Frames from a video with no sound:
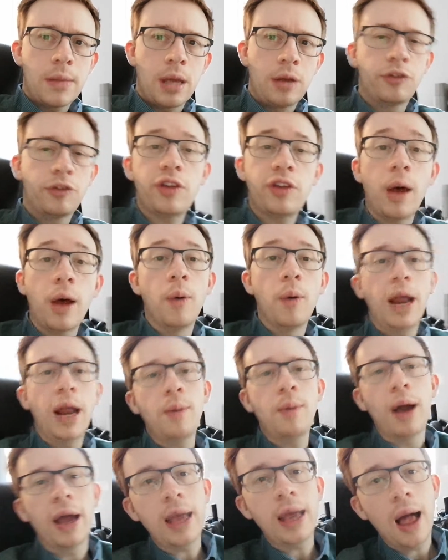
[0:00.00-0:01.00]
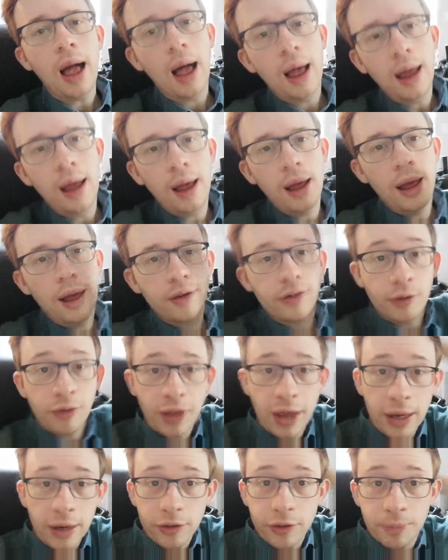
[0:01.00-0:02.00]
So, anyway, so
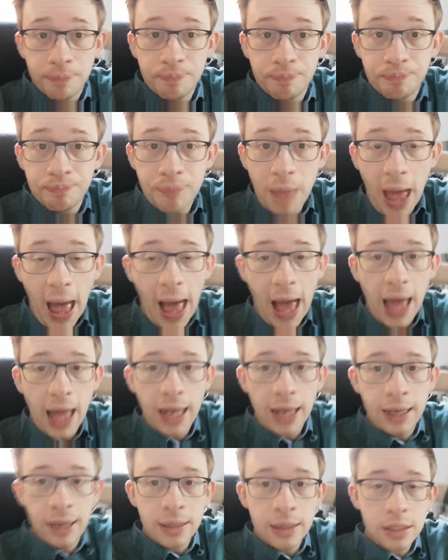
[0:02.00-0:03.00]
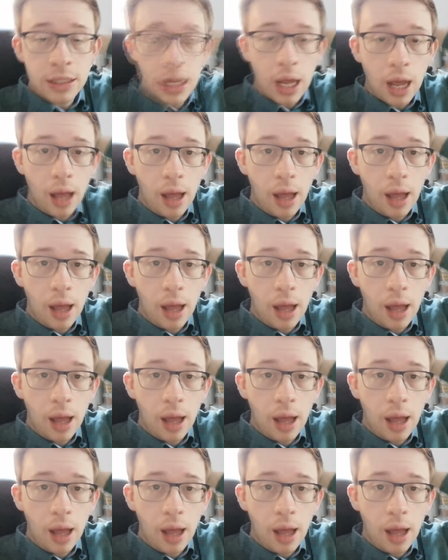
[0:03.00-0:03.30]
thanks. And,